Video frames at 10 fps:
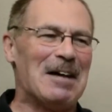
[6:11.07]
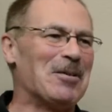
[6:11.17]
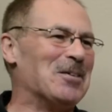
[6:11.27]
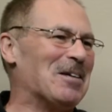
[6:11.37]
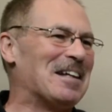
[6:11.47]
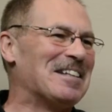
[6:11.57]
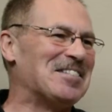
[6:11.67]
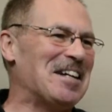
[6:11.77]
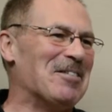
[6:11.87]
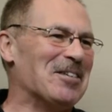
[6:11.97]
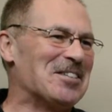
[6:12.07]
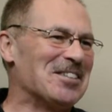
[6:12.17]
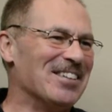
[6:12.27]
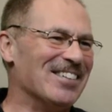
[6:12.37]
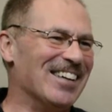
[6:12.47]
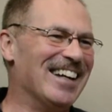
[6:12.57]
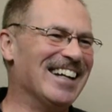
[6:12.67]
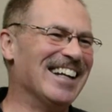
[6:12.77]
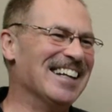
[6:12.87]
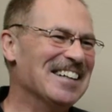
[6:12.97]
I'm going out to get a sandwich.
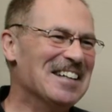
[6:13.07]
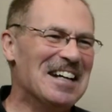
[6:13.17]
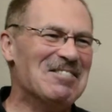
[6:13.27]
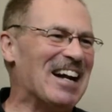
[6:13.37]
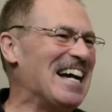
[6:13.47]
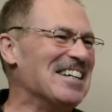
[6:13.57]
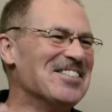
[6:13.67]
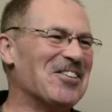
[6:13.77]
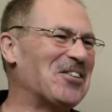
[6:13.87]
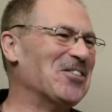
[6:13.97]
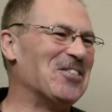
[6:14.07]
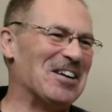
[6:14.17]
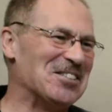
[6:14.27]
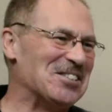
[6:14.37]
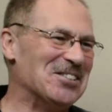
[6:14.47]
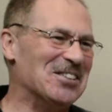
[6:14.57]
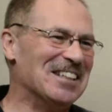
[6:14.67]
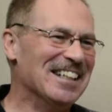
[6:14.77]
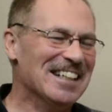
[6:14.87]
Right? But I had no clue what I was doing.